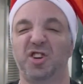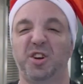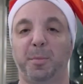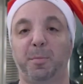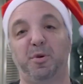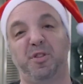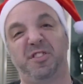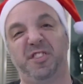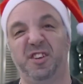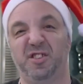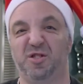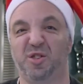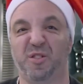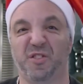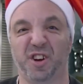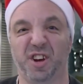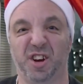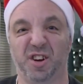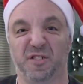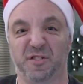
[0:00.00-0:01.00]
put these
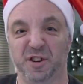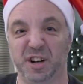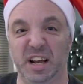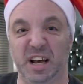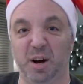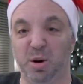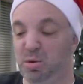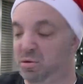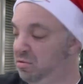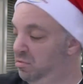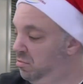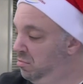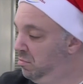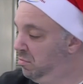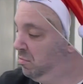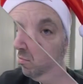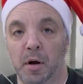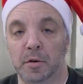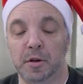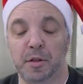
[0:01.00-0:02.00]
over here for now.
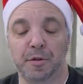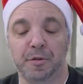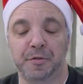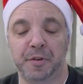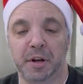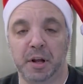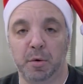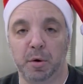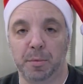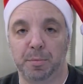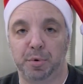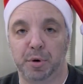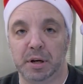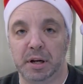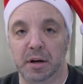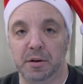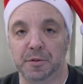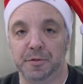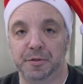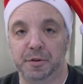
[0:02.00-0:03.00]
Another video I put
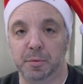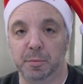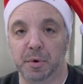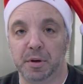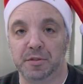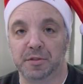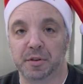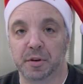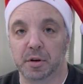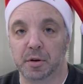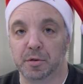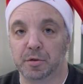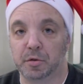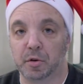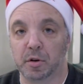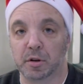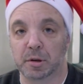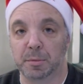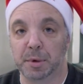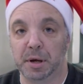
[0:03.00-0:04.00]
out a few months ago
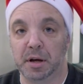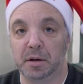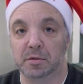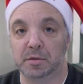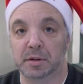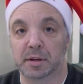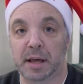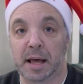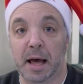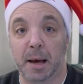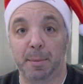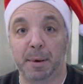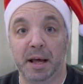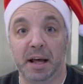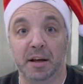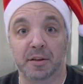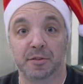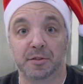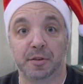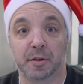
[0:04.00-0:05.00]
talked about Cap
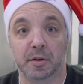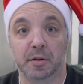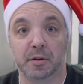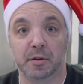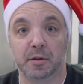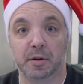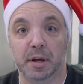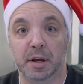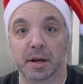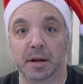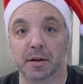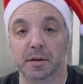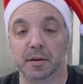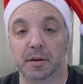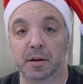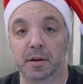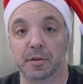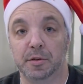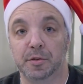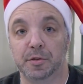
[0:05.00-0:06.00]
Anson and
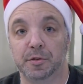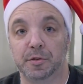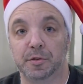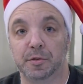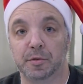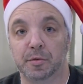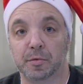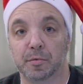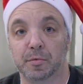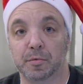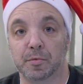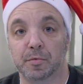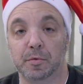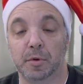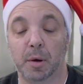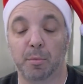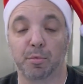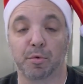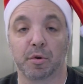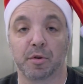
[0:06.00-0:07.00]
his
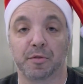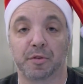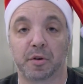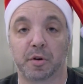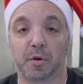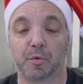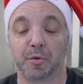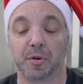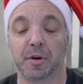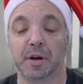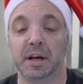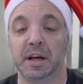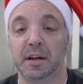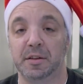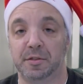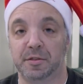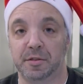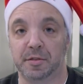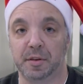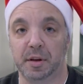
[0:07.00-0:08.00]
number of career
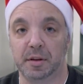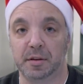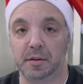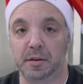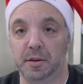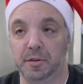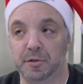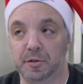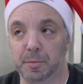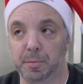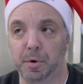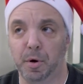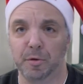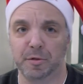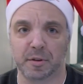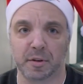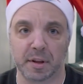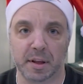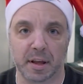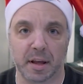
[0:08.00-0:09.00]
hits that he
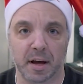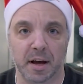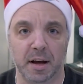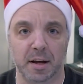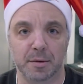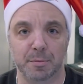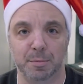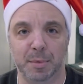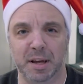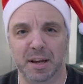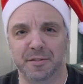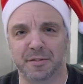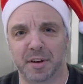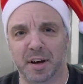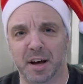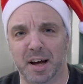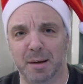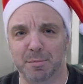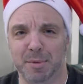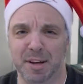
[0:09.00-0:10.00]
supposedly got, may
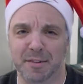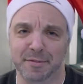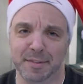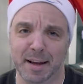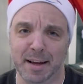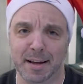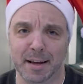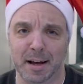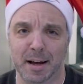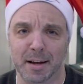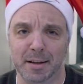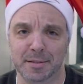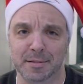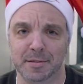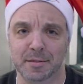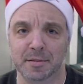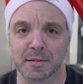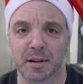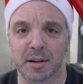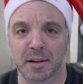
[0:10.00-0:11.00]
have not
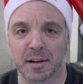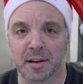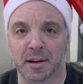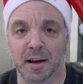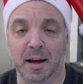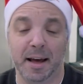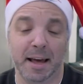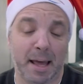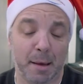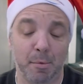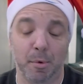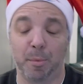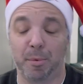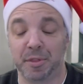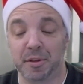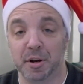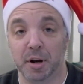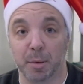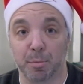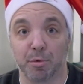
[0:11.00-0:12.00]
gotten. I came up with
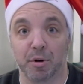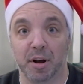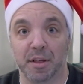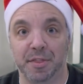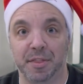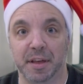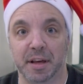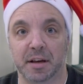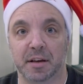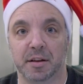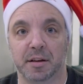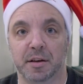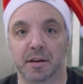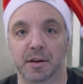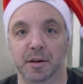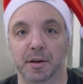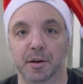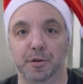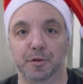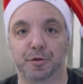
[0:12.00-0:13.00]
a number I think
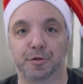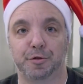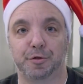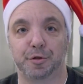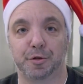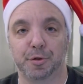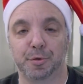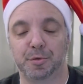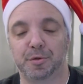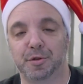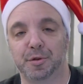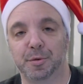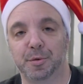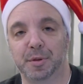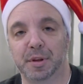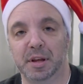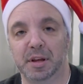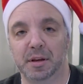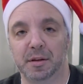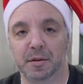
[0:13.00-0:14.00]
is true to
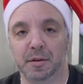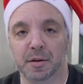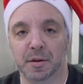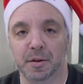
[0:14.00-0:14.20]
the